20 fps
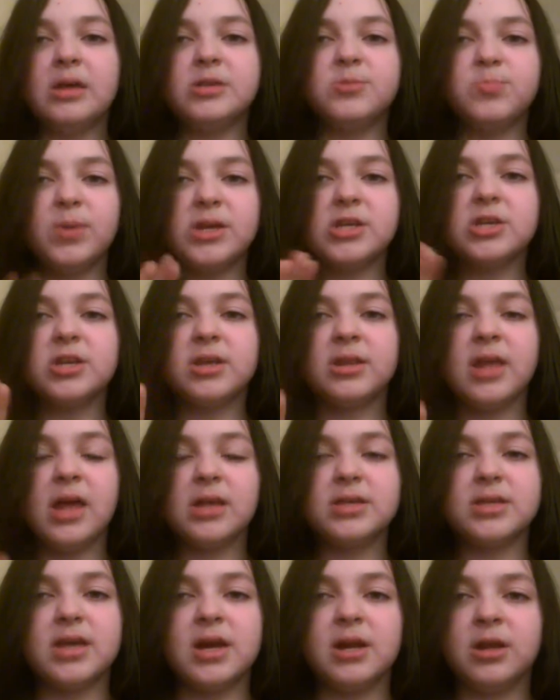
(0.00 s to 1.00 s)
especially
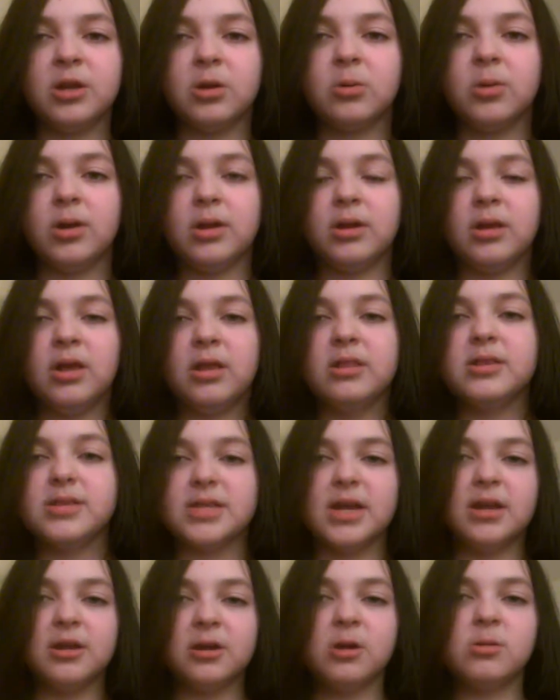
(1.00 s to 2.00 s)
that Sonic one, the
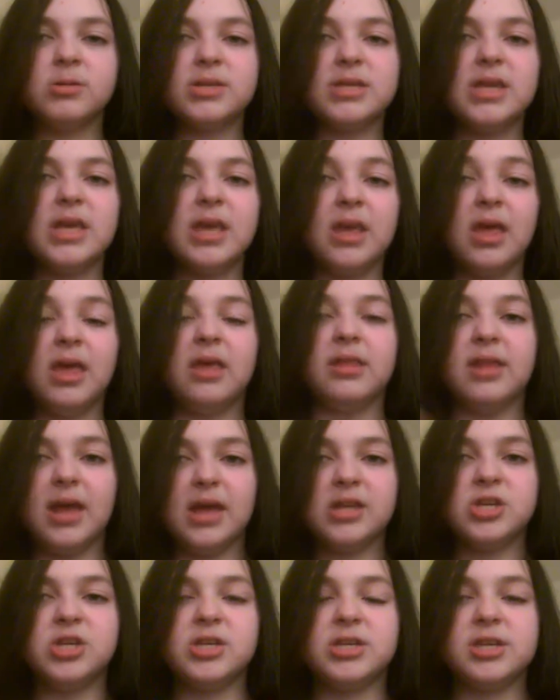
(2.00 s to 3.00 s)
Sonic OC, and the
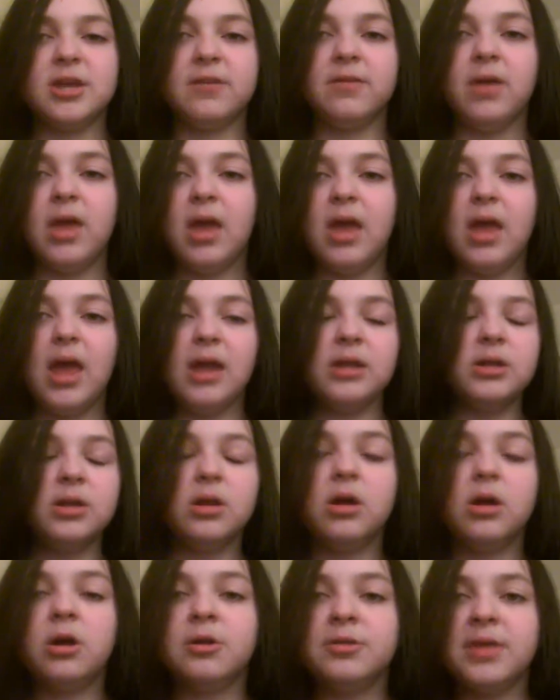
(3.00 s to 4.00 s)
edgy stuff, and
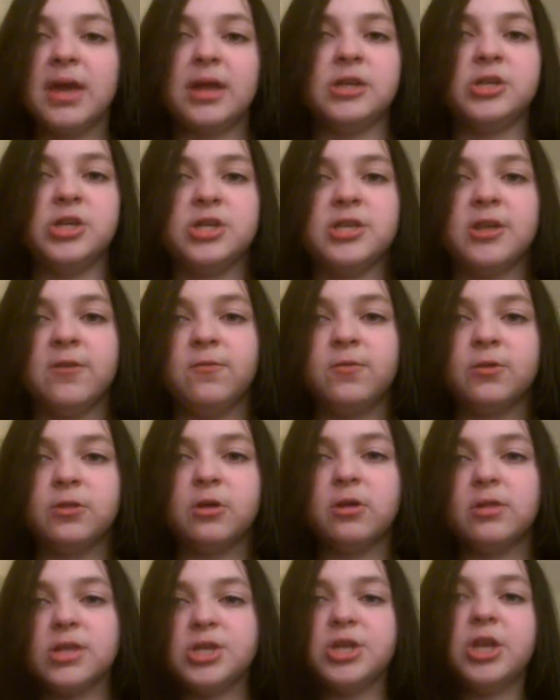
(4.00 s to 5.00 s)
all the edgy stuff with
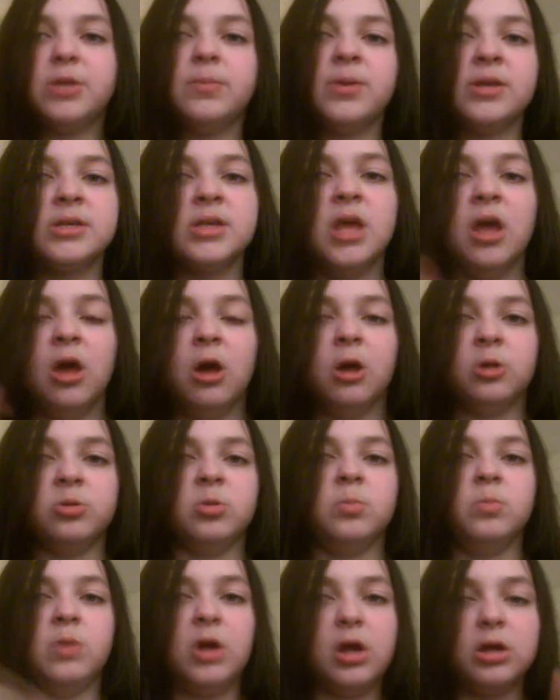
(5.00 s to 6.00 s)
all the chibis, all
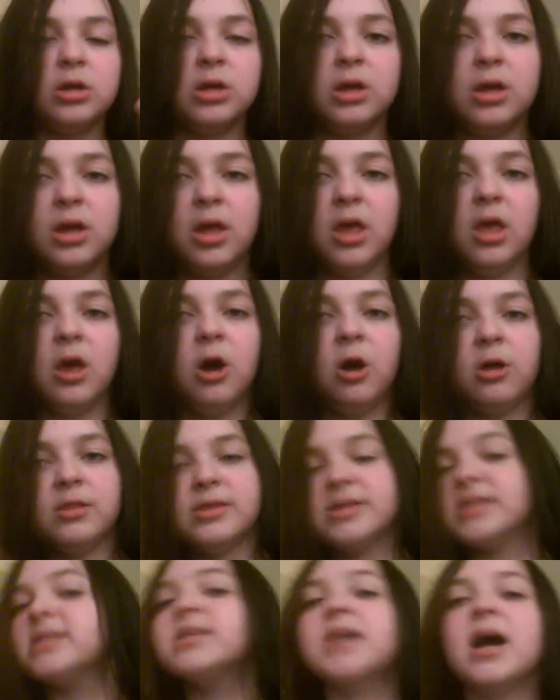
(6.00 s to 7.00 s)
the manga, all
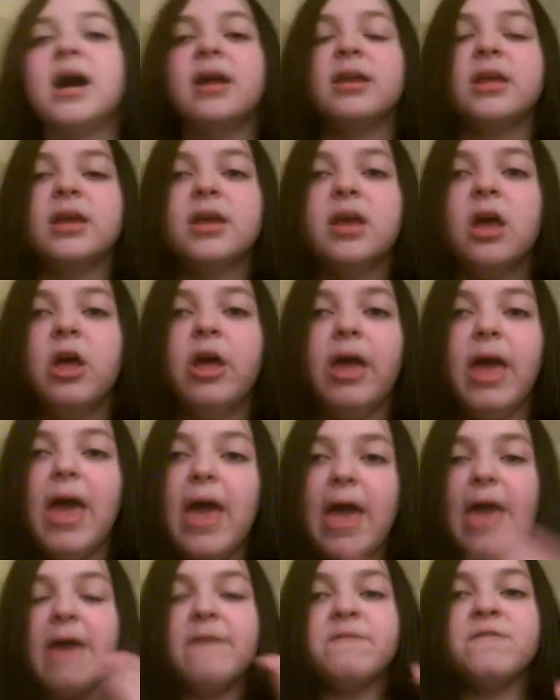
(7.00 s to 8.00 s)
the Sonic,
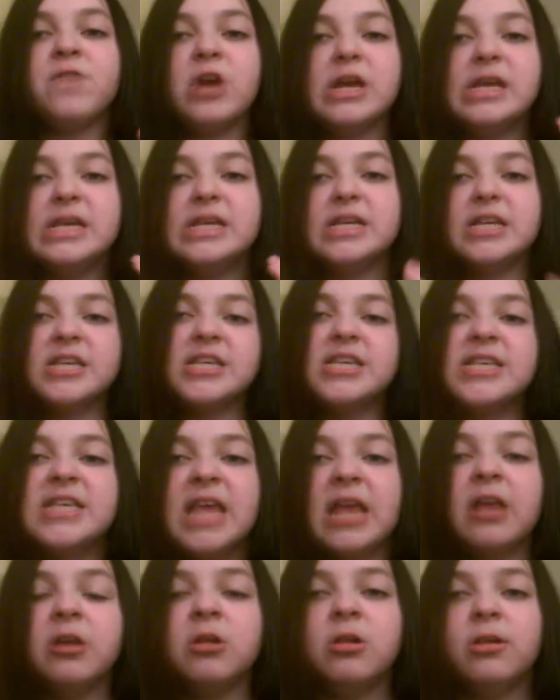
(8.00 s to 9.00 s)
every
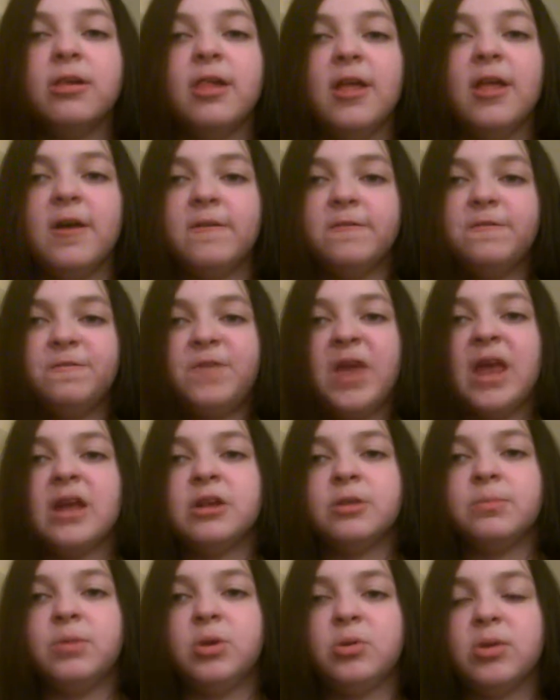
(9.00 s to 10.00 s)
single
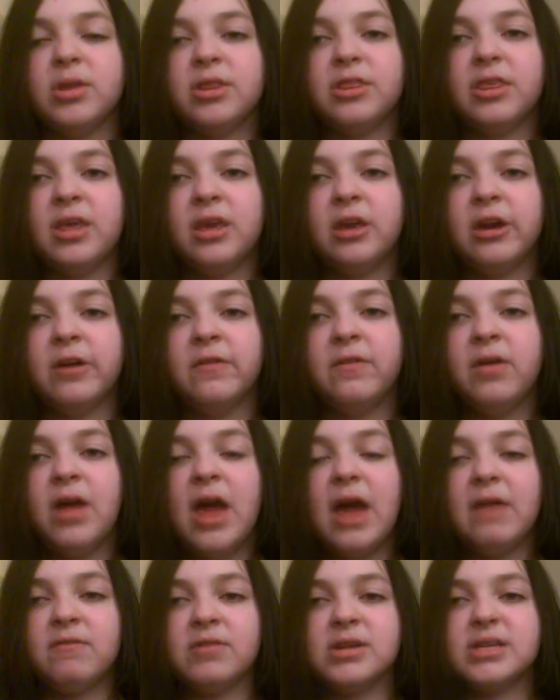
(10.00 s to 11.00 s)
fandom you could think of,
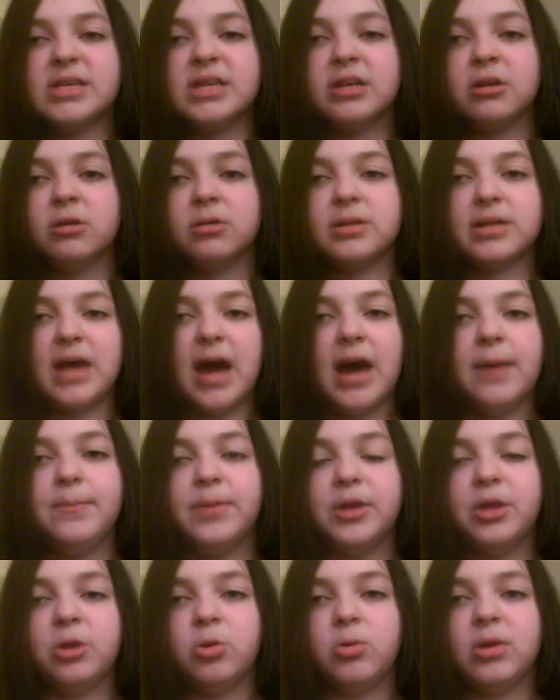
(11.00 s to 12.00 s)
every single
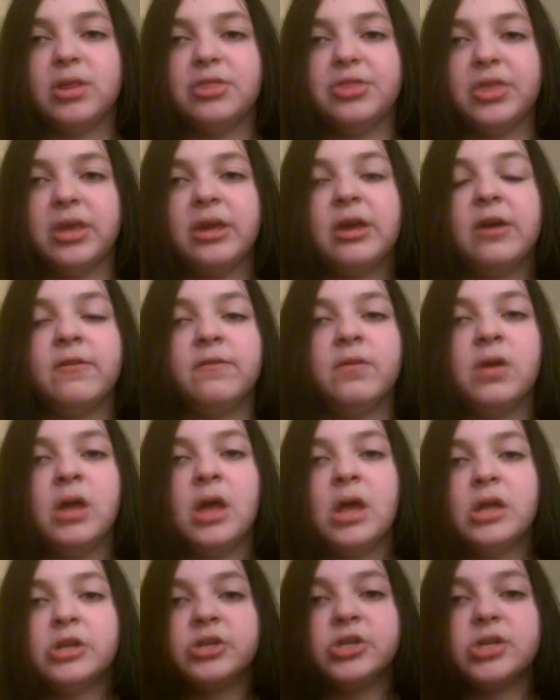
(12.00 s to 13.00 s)
topic you could think of.
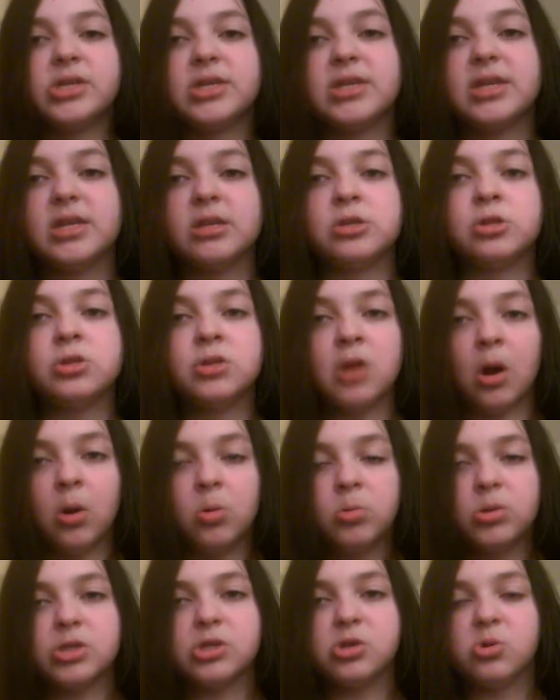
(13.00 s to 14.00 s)
Just
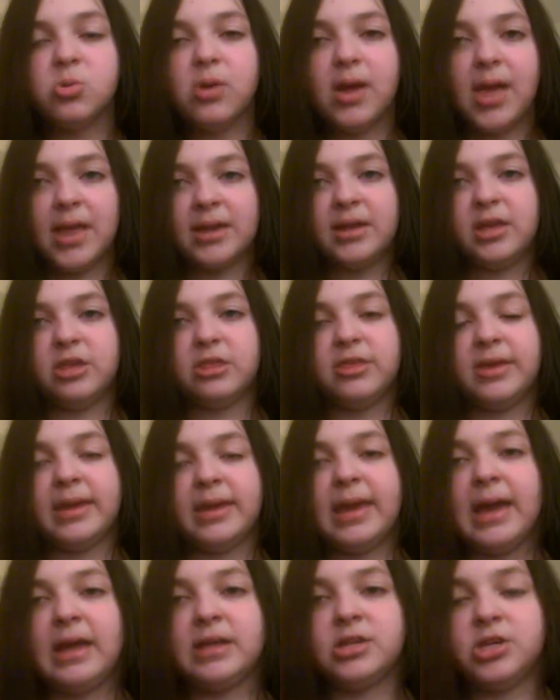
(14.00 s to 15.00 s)
don't do
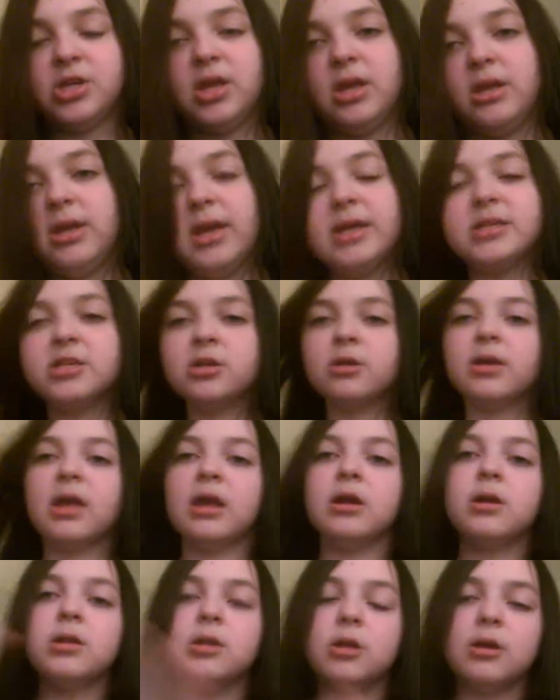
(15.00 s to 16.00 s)
anything edgy. Yes, your
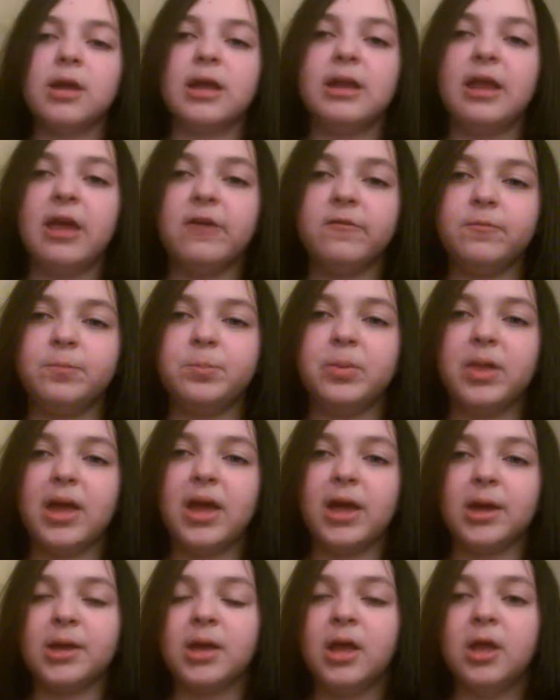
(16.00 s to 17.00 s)
character can have
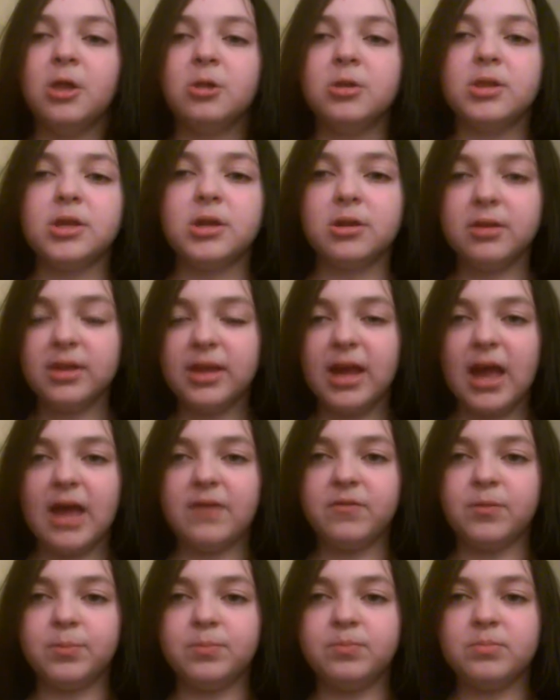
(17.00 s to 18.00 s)
black. Literally, I
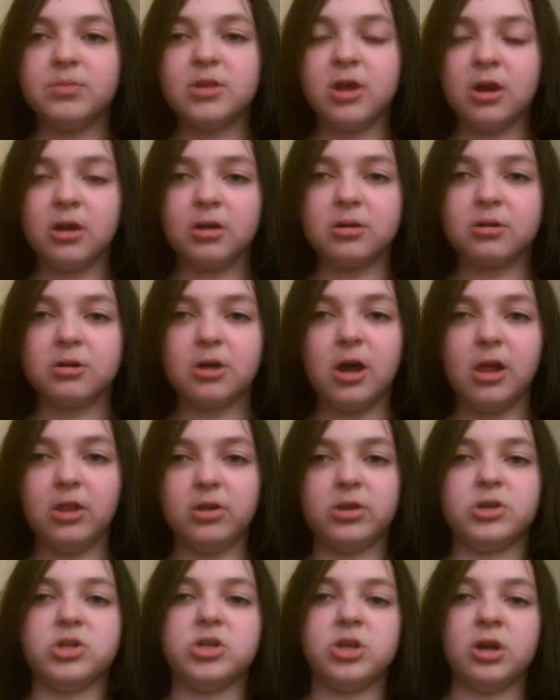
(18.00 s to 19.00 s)
have a dark
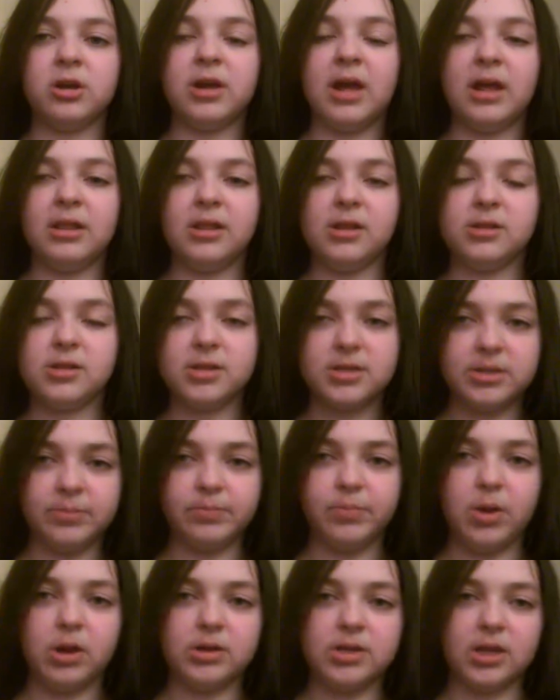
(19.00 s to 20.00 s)
colored shirt on. That
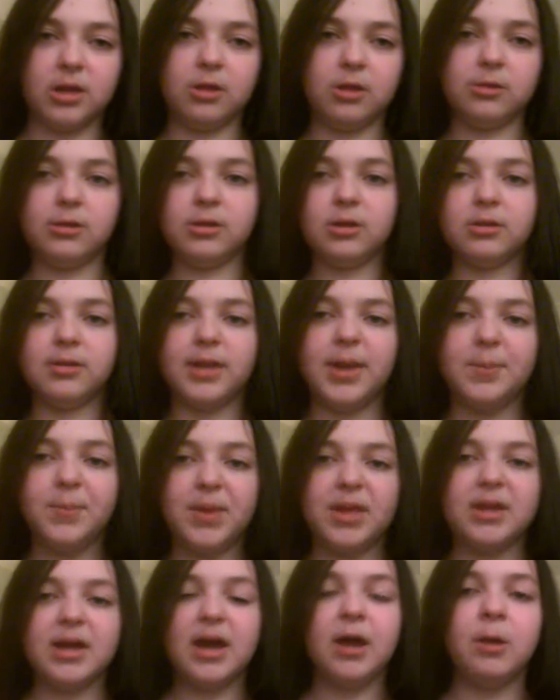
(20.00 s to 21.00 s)
doesn't particularly
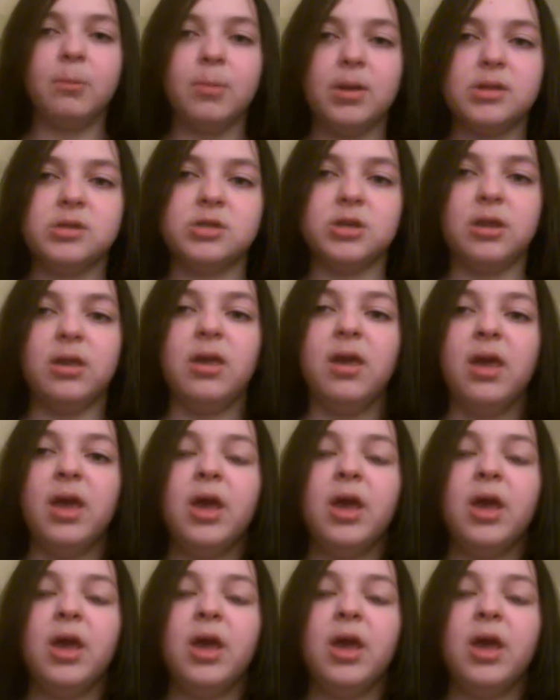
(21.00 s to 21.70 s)
mean I'm edgy.